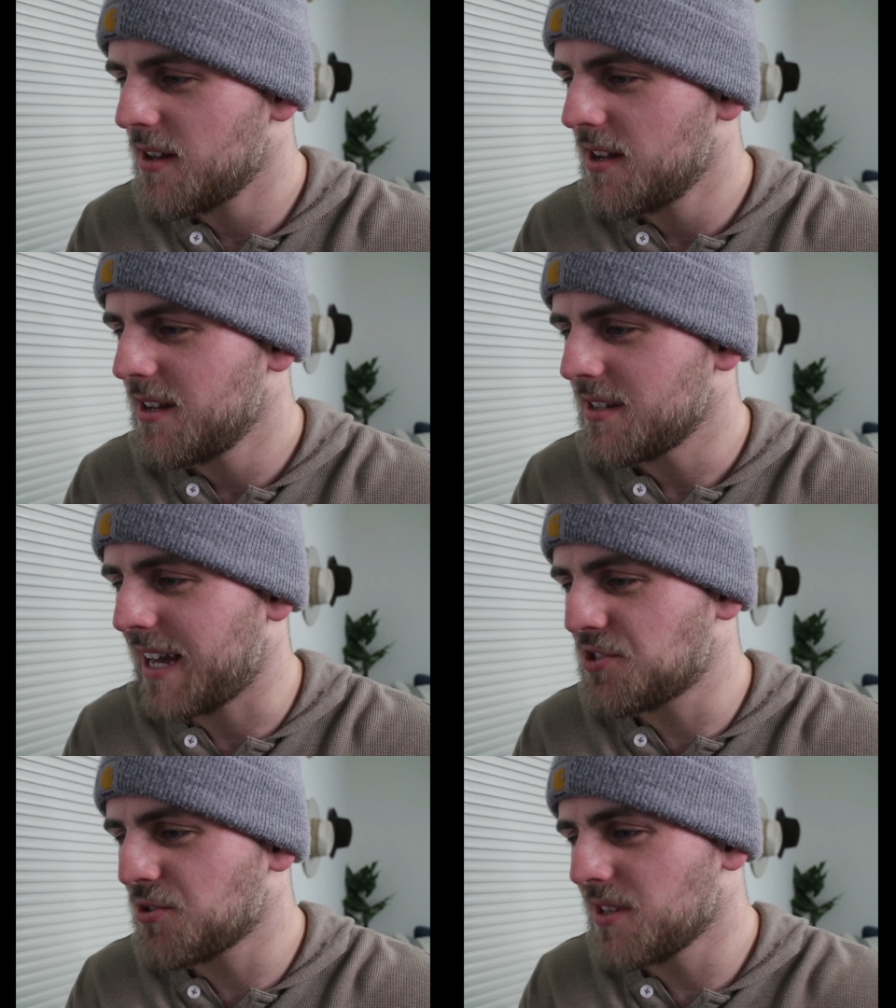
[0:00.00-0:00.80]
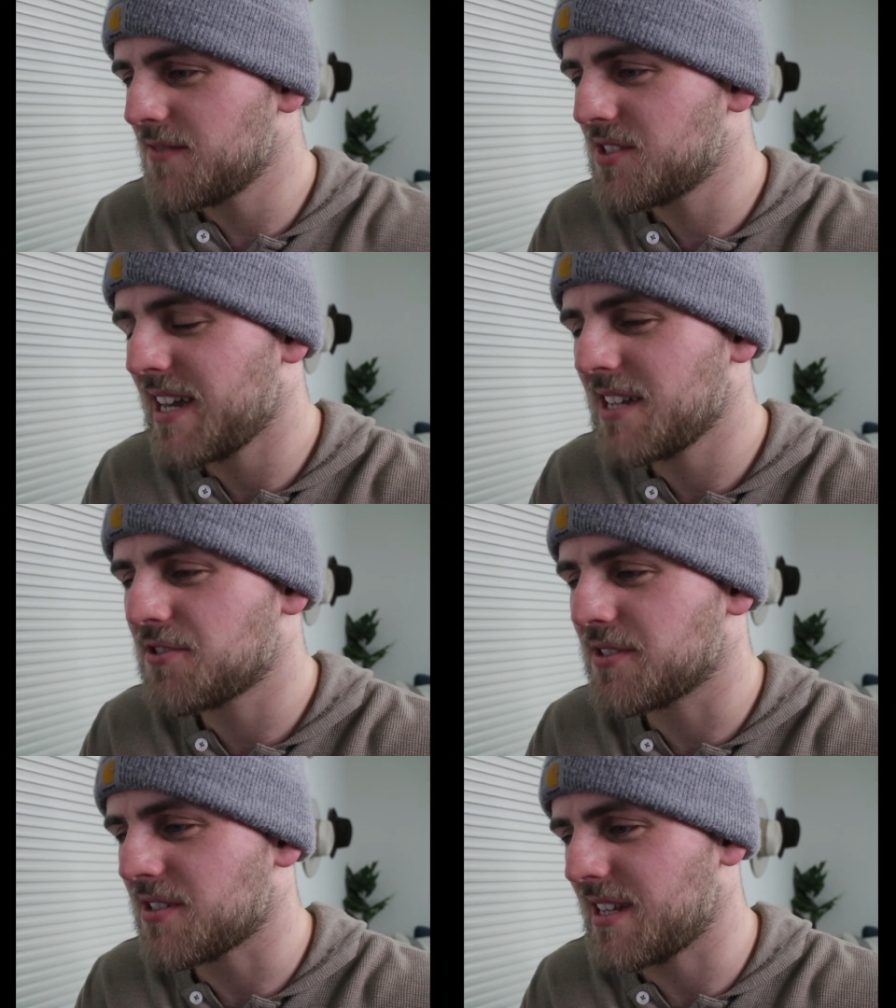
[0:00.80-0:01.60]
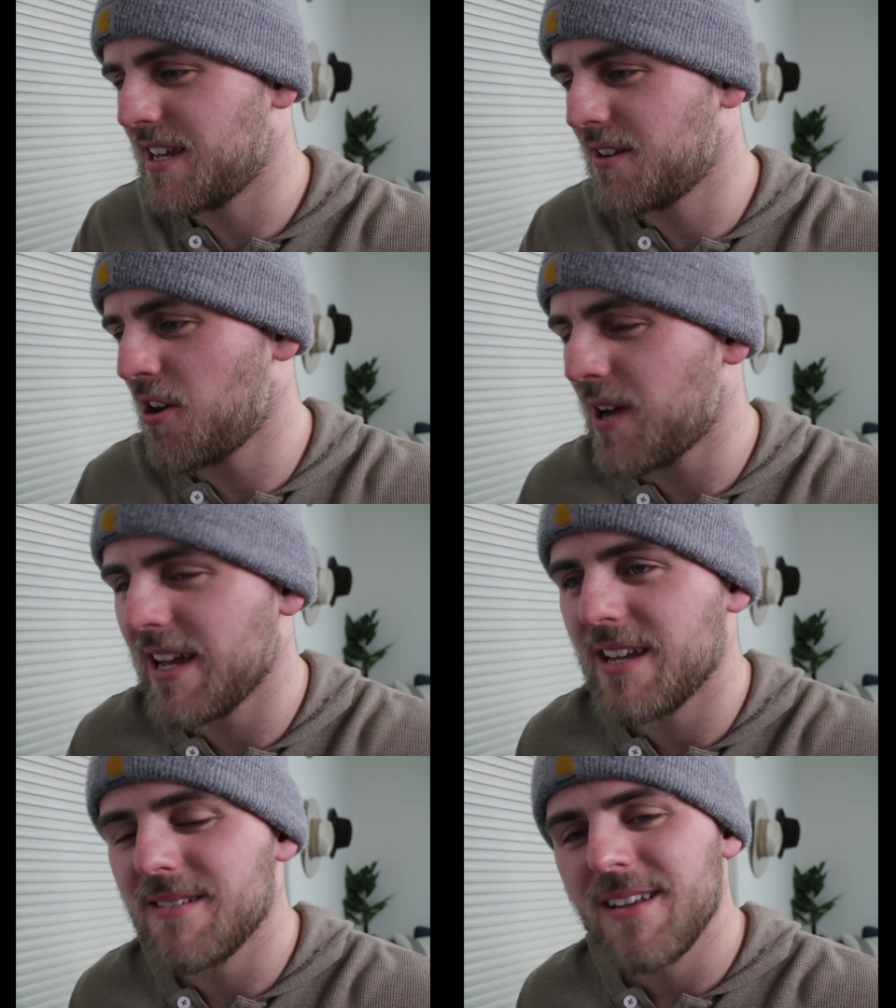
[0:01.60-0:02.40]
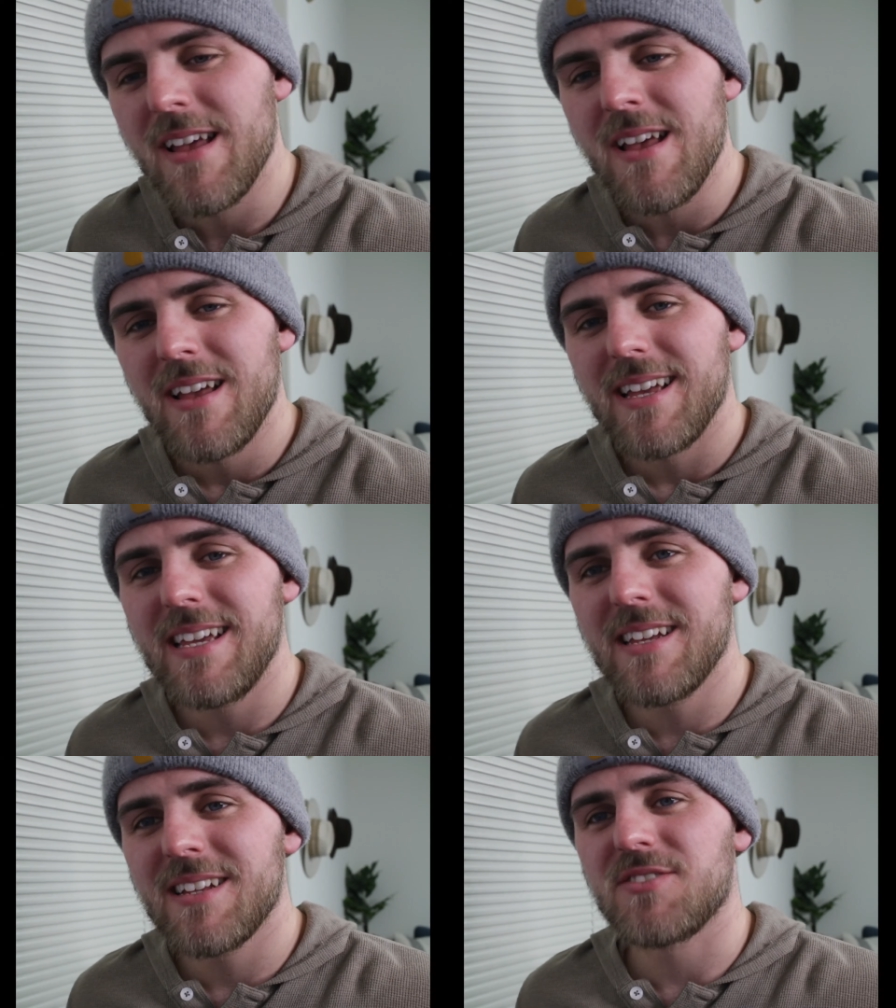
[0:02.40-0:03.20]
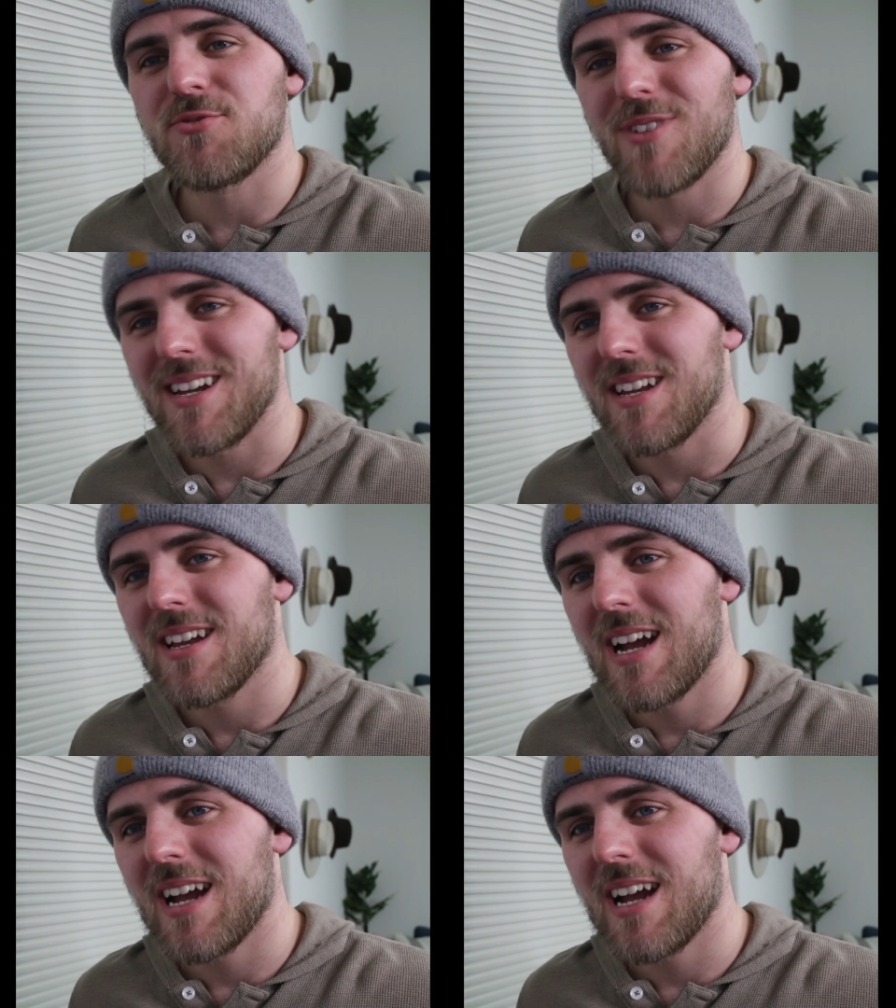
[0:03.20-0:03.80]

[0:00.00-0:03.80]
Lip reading: Nitro lives dangerously. You know what? Ian is right.